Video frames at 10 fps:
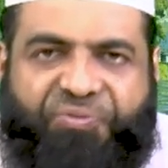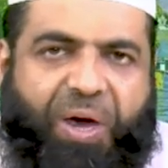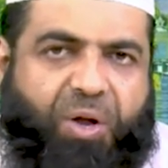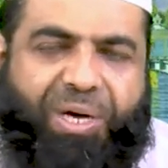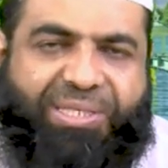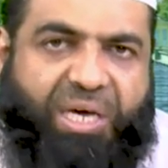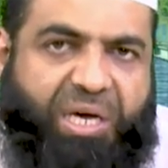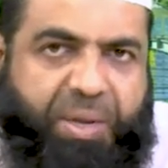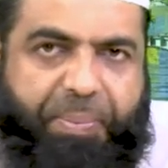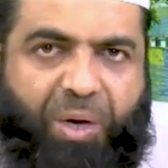Pharaoh has
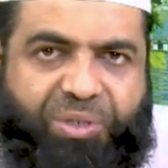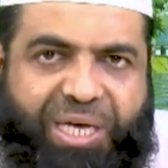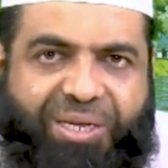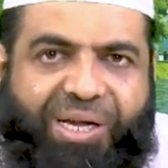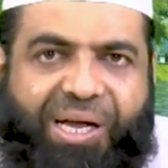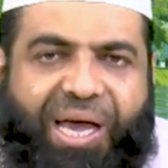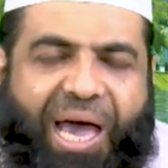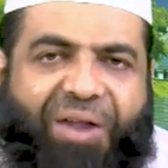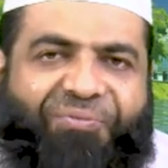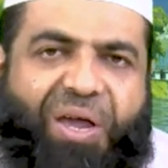heard about it
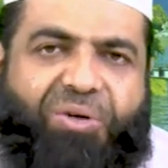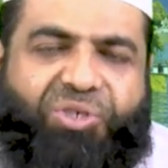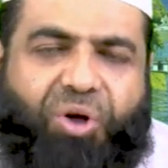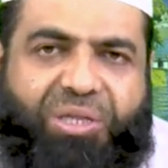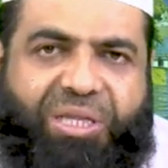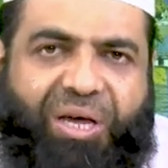and Pharaoh's got